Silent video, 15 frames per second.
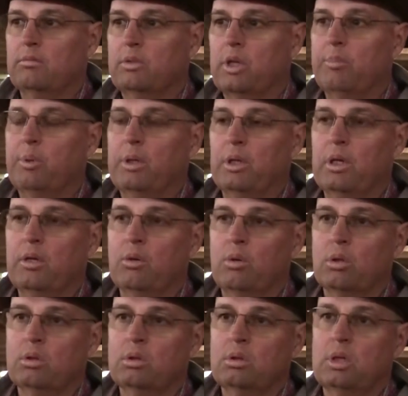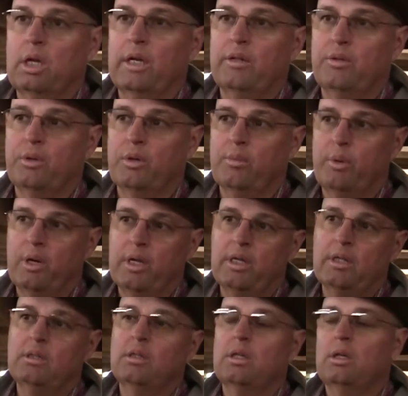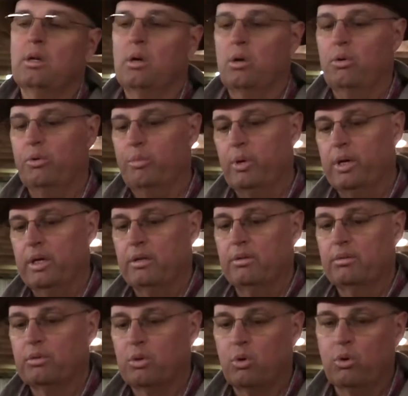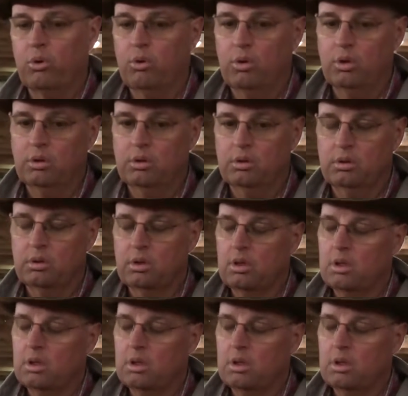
Typically horses like thoroughbreds and halterbred quarter horses